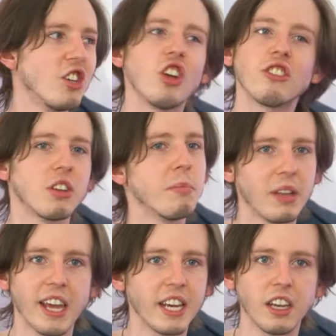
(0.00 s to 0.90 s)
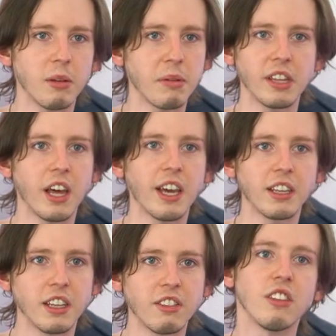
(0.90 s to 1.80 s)
just complaining to be
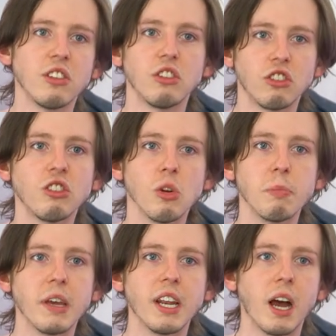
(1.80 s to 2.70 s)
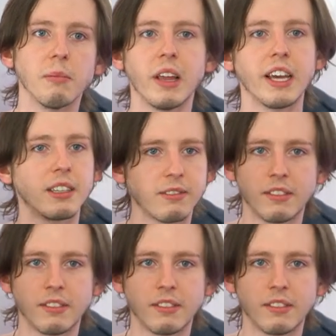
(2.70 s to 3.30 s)
like, this is stupid. I'm like,